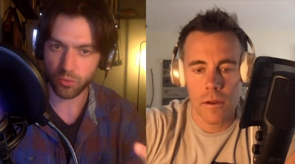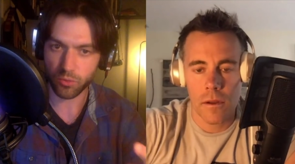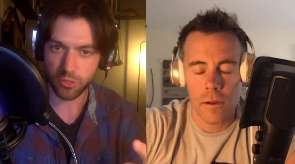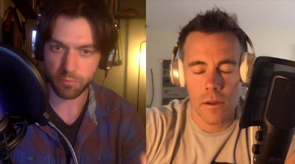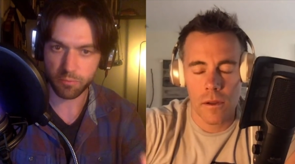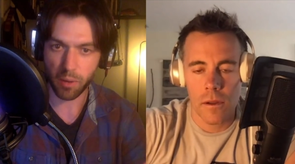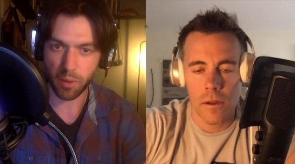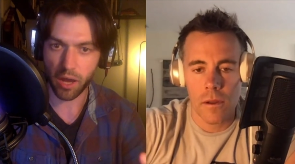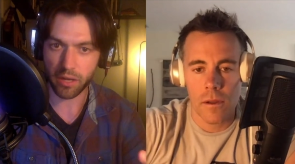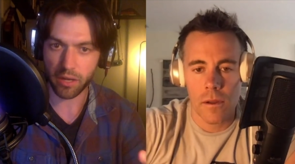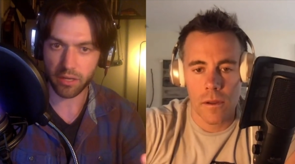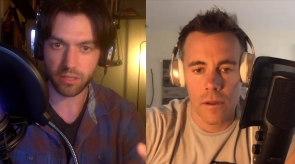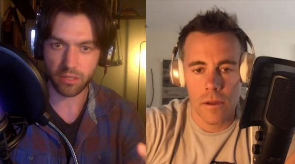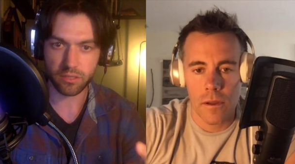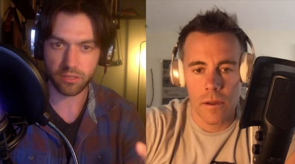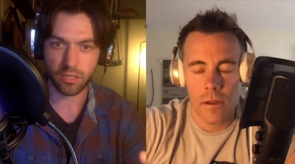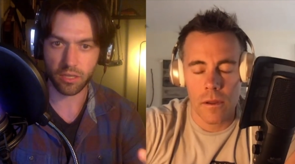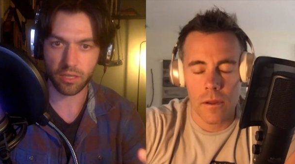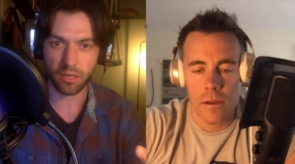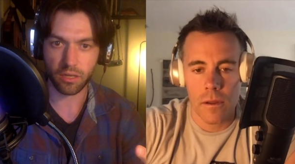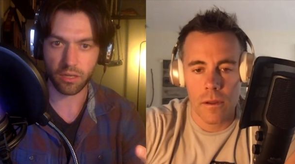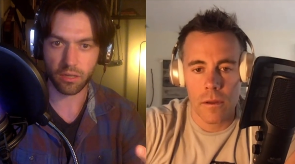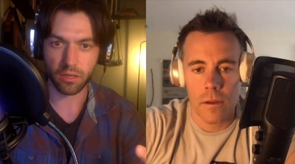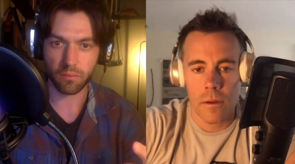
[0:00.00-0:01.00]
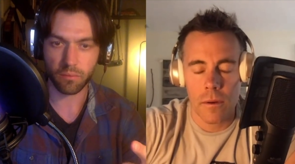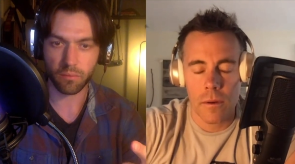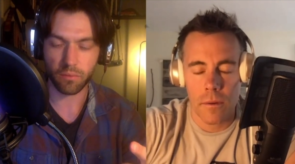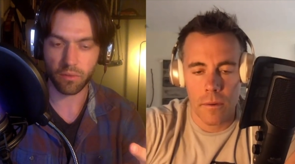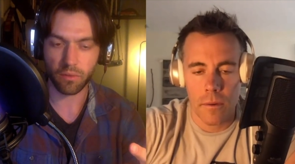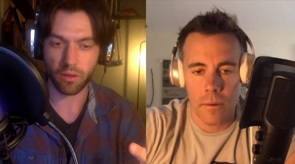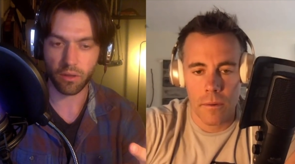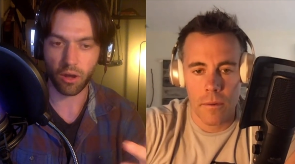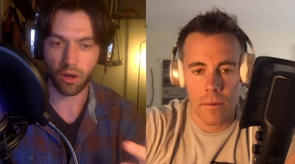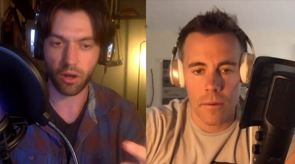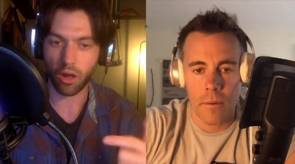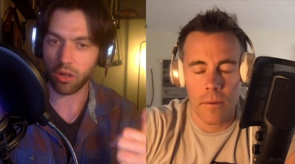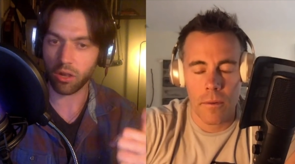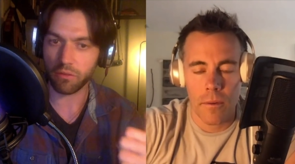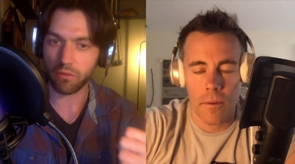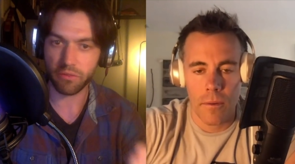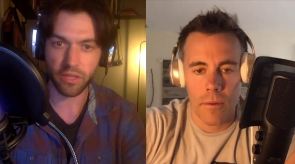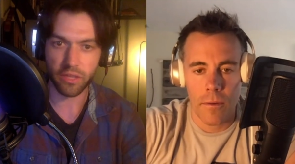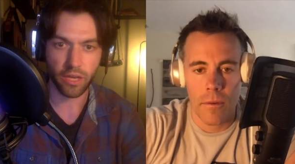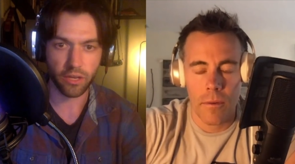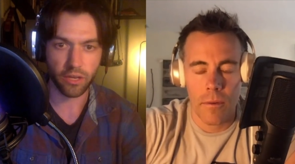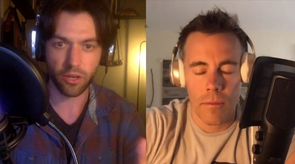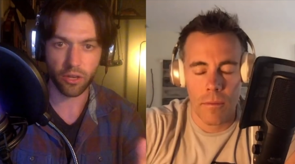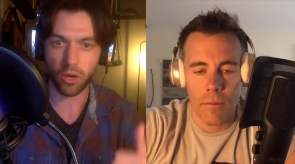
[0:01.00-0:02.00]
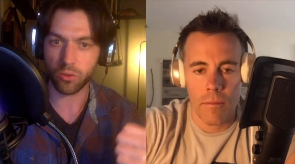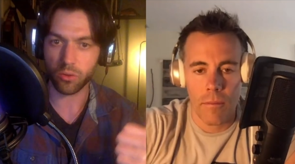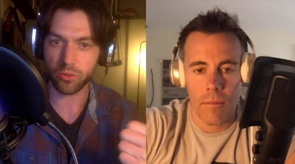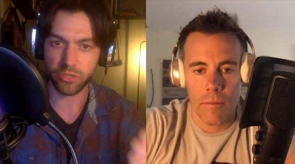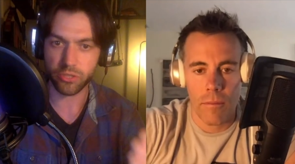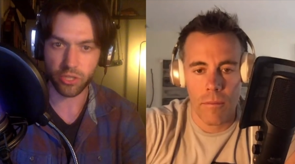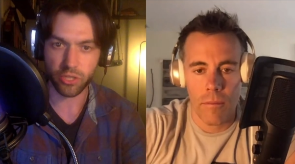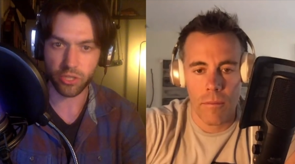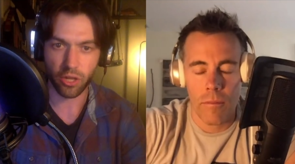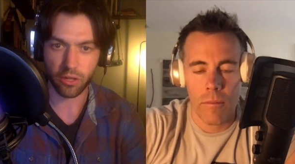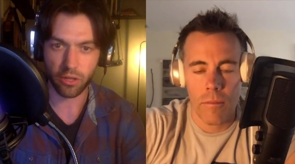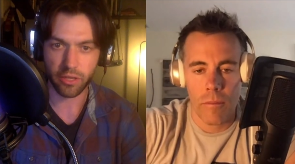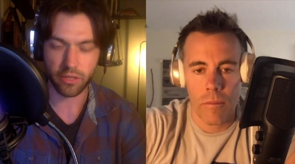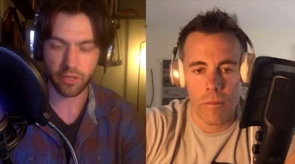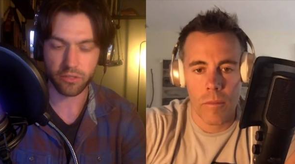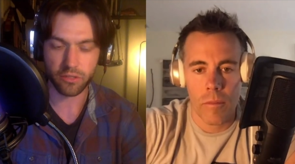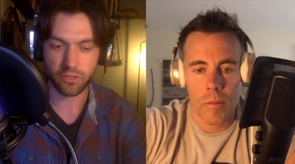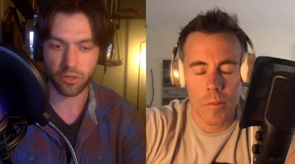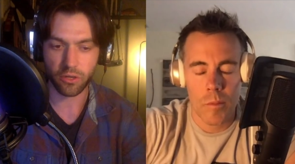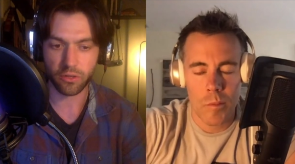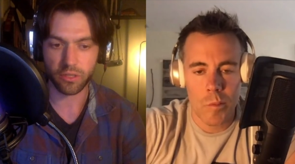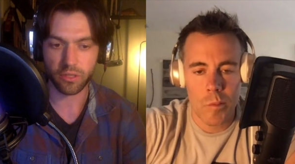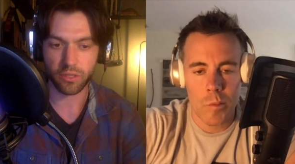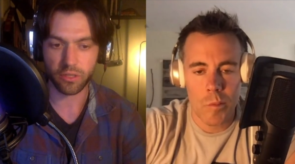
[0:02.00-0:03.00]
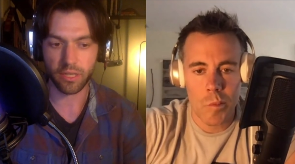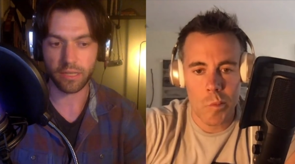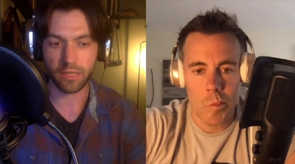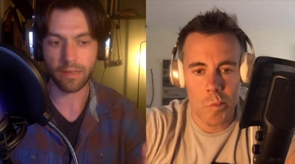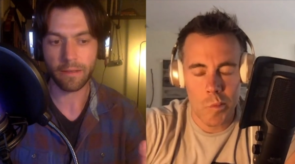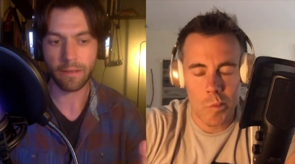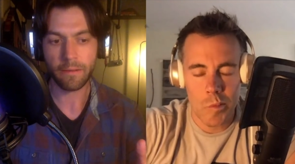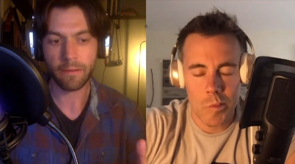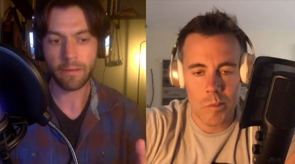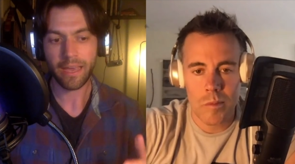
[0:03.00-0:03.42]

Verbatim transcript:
Speaker 1: responding to all of the unknowns and all the uncertainty,